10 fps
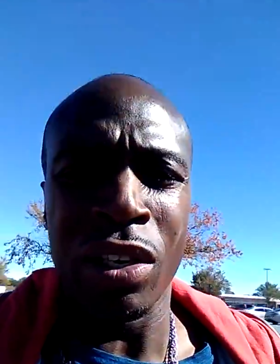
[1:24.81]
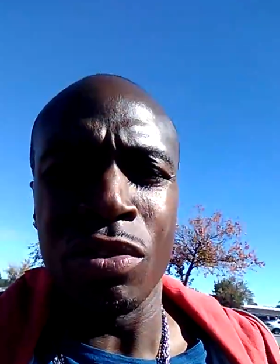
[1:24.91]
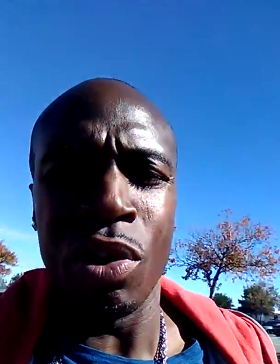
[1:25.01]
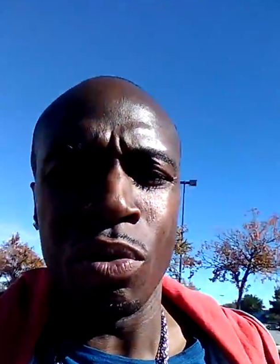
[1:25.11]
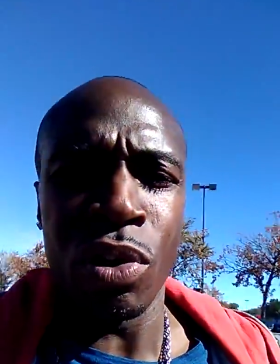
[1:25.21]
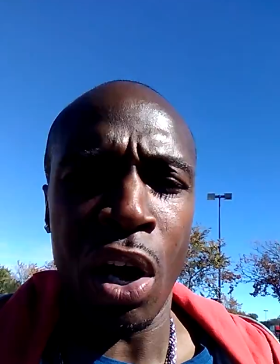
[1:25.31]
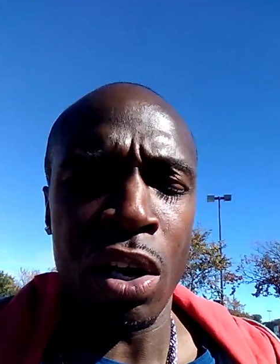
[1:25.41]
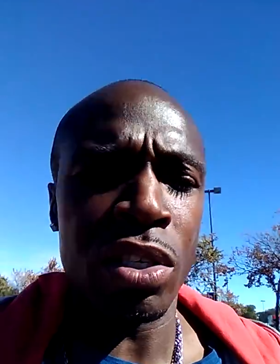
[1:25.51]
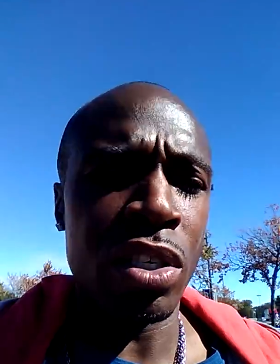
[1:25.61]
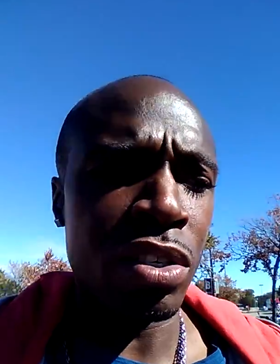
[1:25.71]
you know,
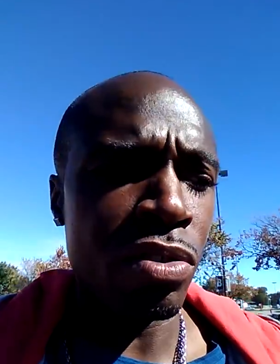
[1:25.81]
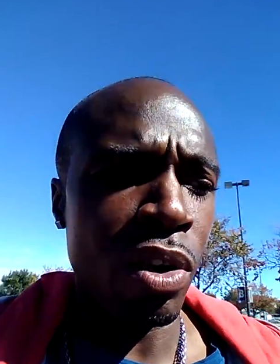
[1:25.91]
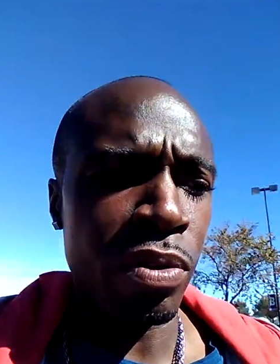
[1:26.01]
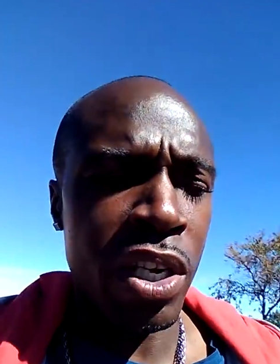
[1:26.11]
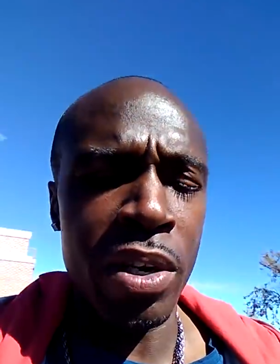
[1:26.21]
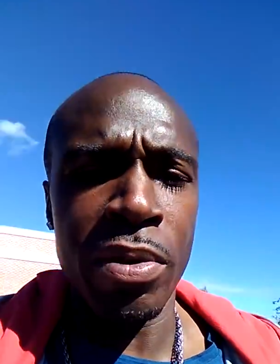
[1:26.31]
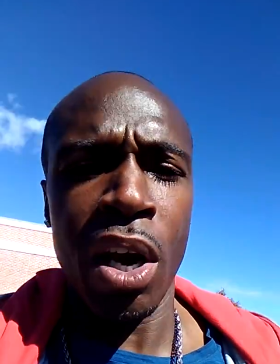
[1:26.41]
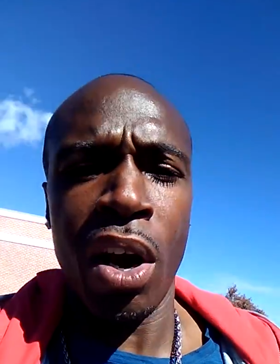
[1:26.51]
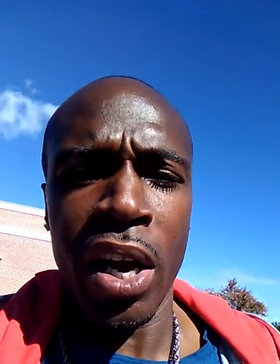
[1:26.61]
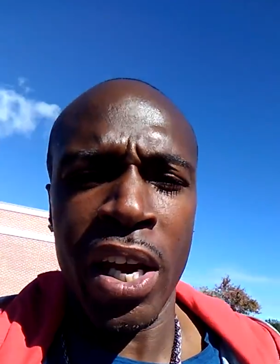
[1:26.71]
y'all just, you know, keep
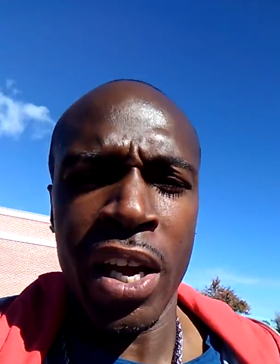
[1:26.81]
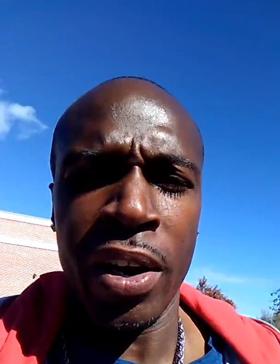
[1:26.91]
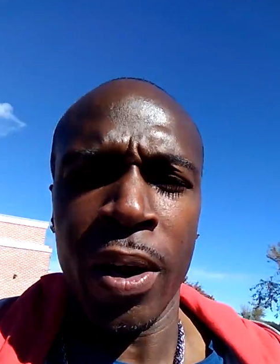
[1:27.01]
y'all head